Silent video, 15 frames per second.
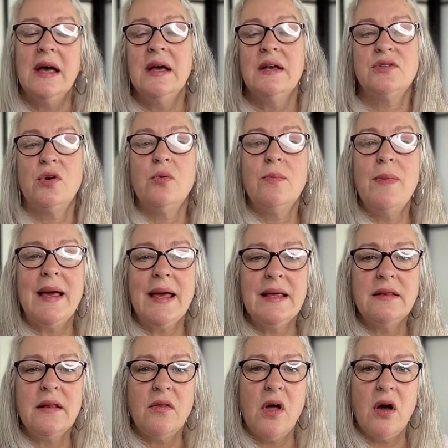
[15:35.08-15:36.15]
So making
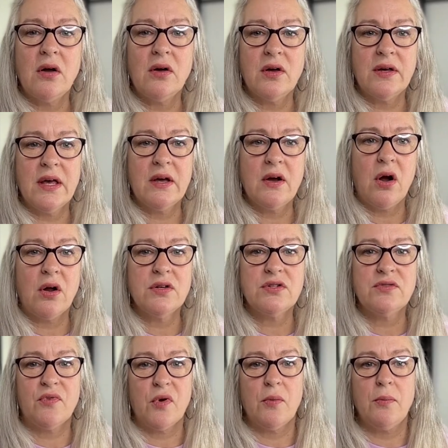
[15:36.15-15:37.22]
the long cookie cards
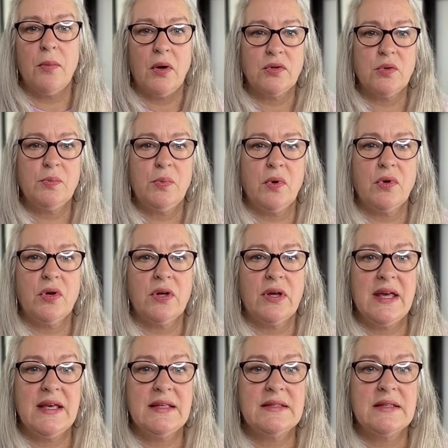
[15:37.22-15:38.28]
for multiple
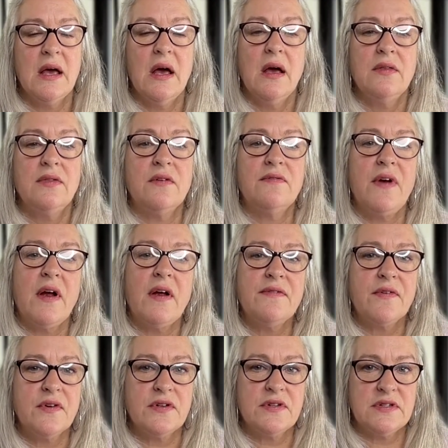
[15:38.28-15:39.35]
cookies, the very
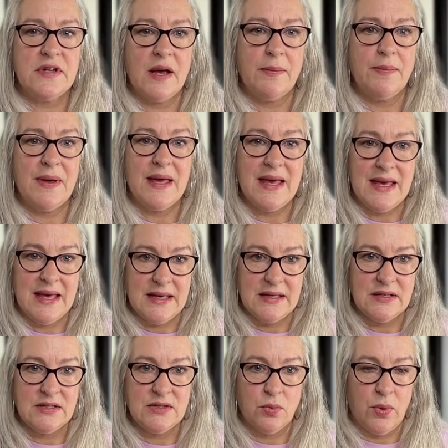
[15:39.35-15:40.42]
first step
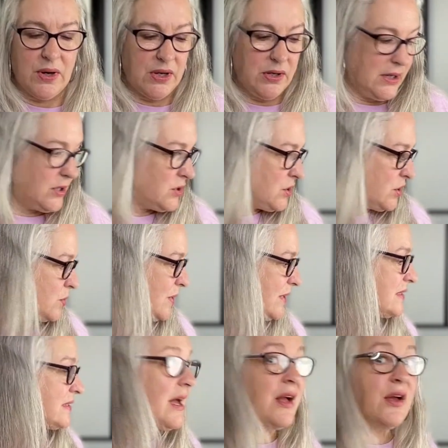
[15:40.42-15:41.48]
is what you need to do is
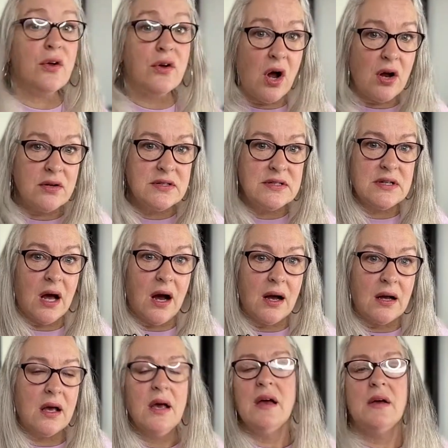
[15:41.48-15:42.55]
cut your cardstock,
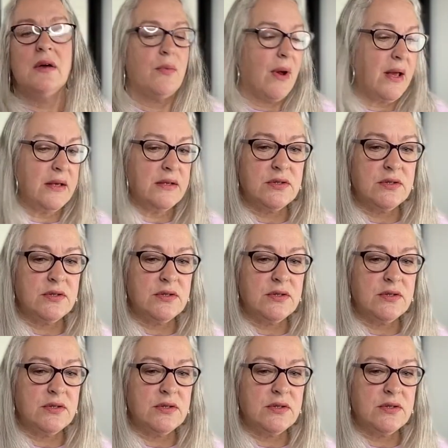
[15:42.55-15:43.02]
right?